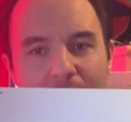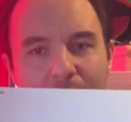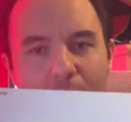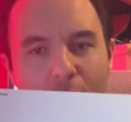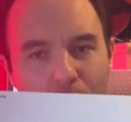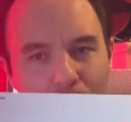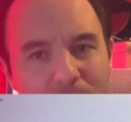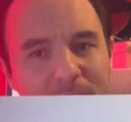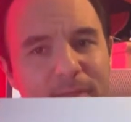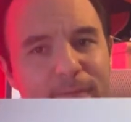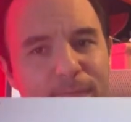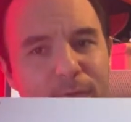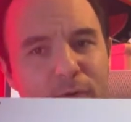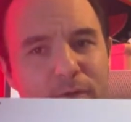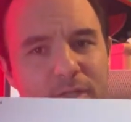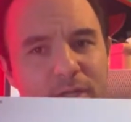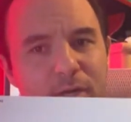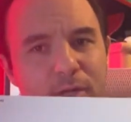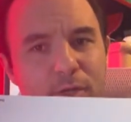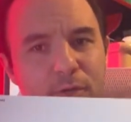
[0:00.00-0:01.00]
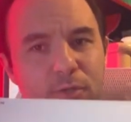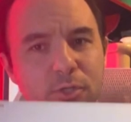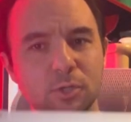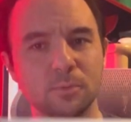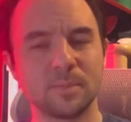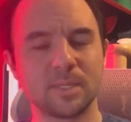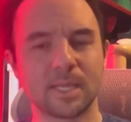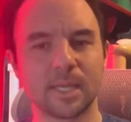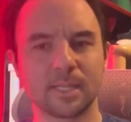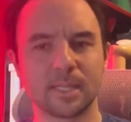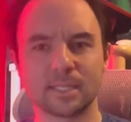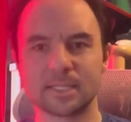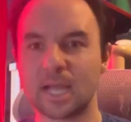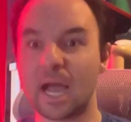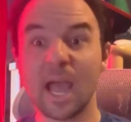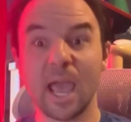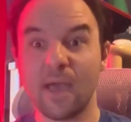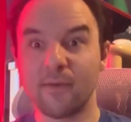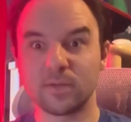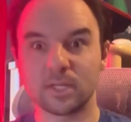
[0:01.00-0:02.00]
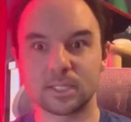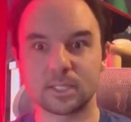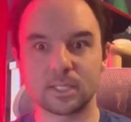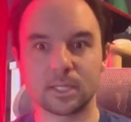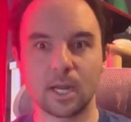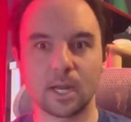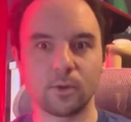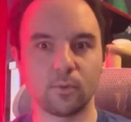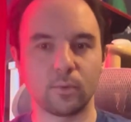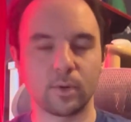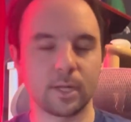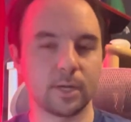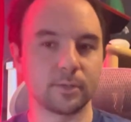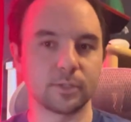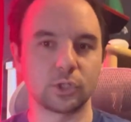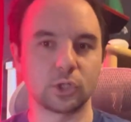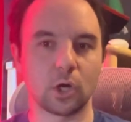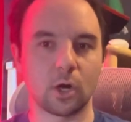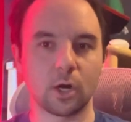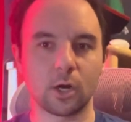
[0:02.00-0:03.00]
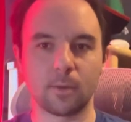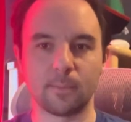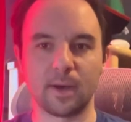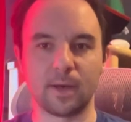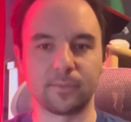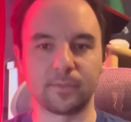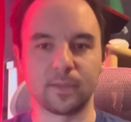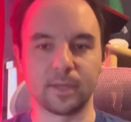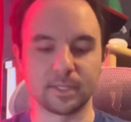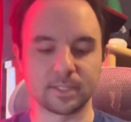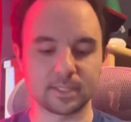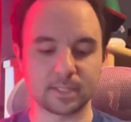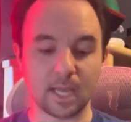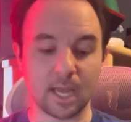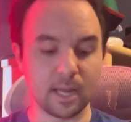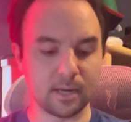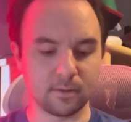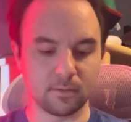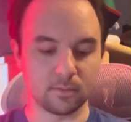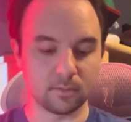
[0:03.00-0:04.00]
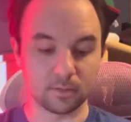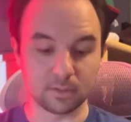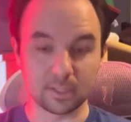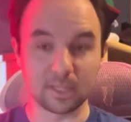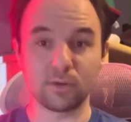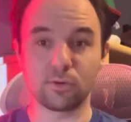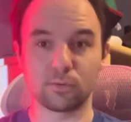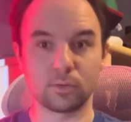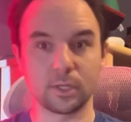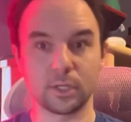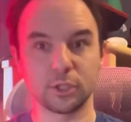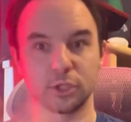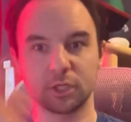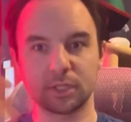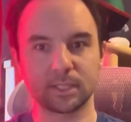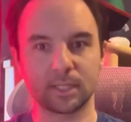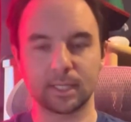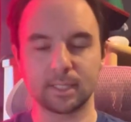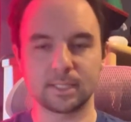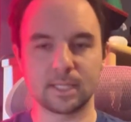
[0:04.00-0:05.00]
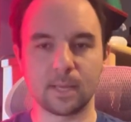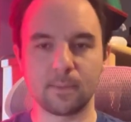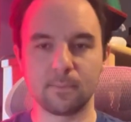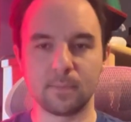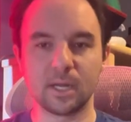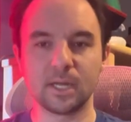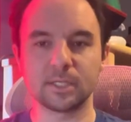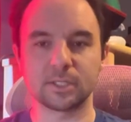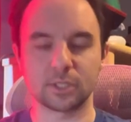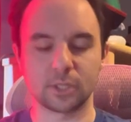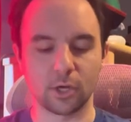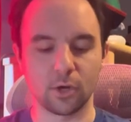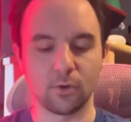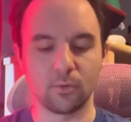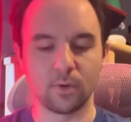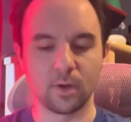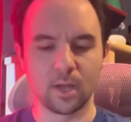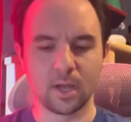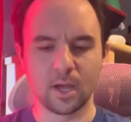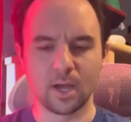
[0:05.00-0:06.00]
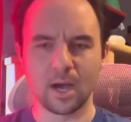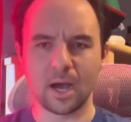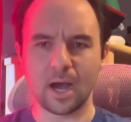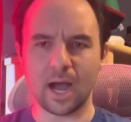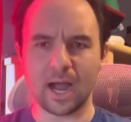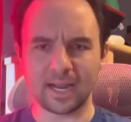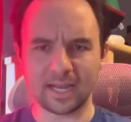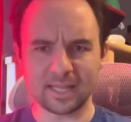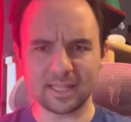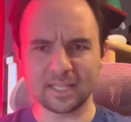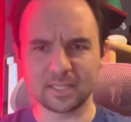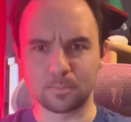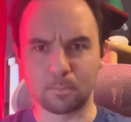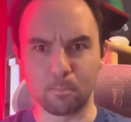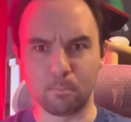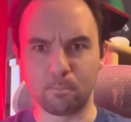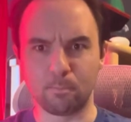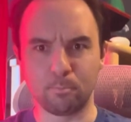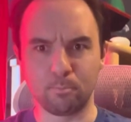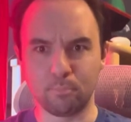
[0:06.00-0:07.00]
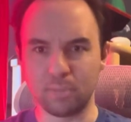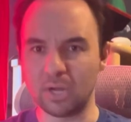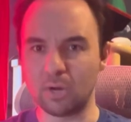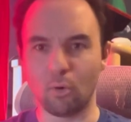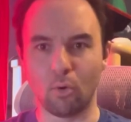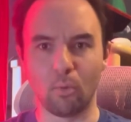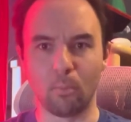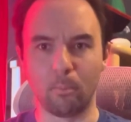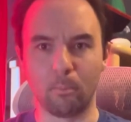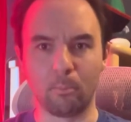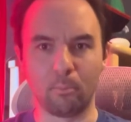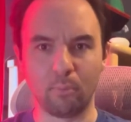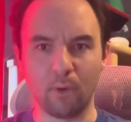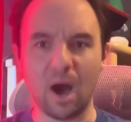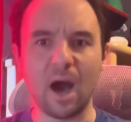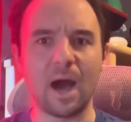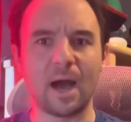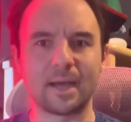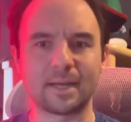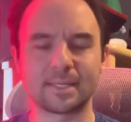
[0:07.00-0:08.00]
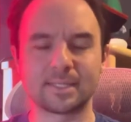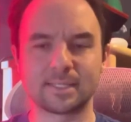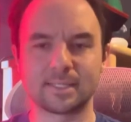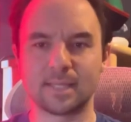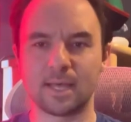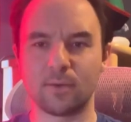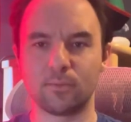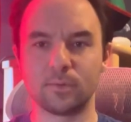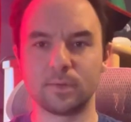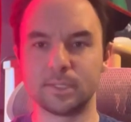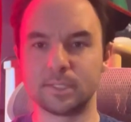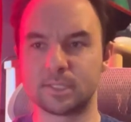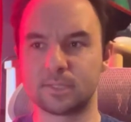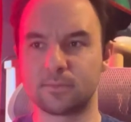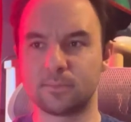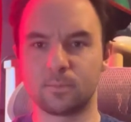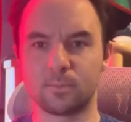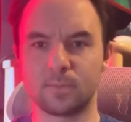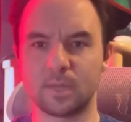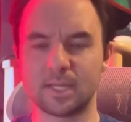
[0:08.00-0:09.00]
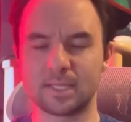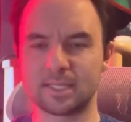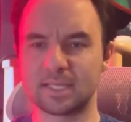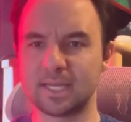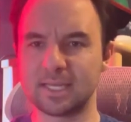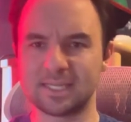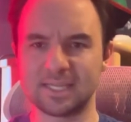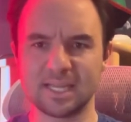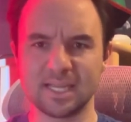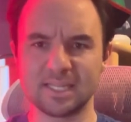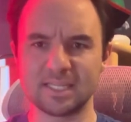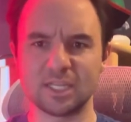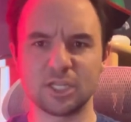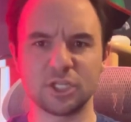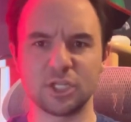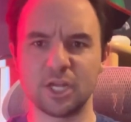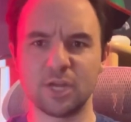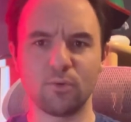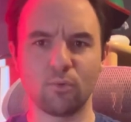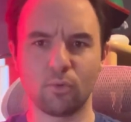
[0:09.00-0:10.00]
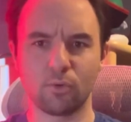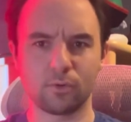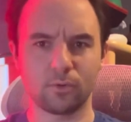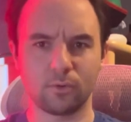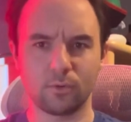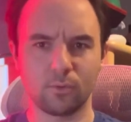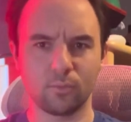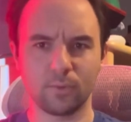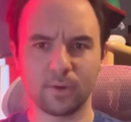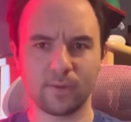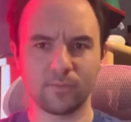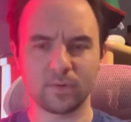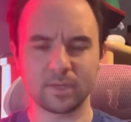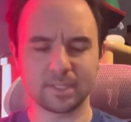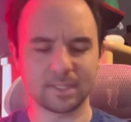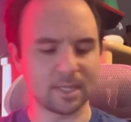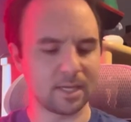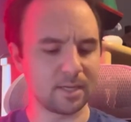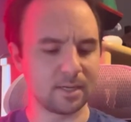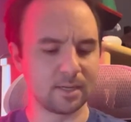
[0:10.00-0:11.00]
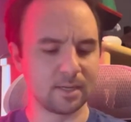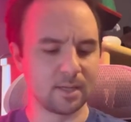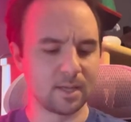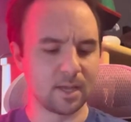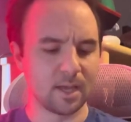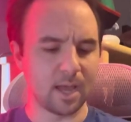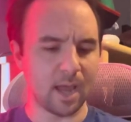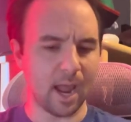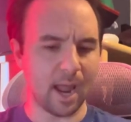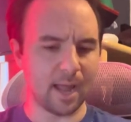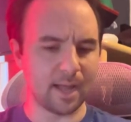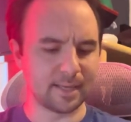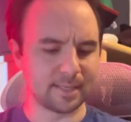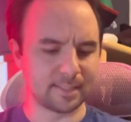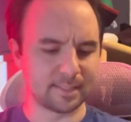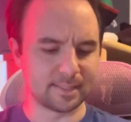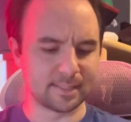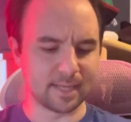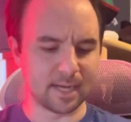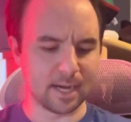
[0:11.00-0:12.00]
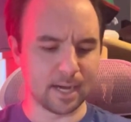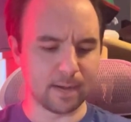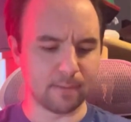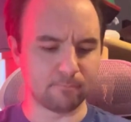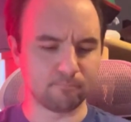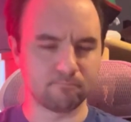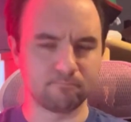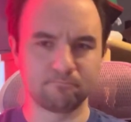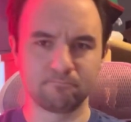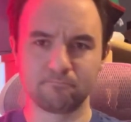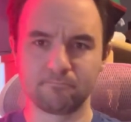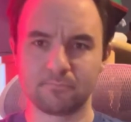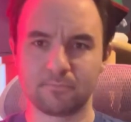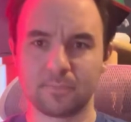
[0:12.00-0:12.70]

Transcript: Are we the first on YouTube to get this? I haven't seen anyone else talk about this, and literally just like 10 minutes ago, I got this big old box that was, it said TCG order or whatever it said, and um,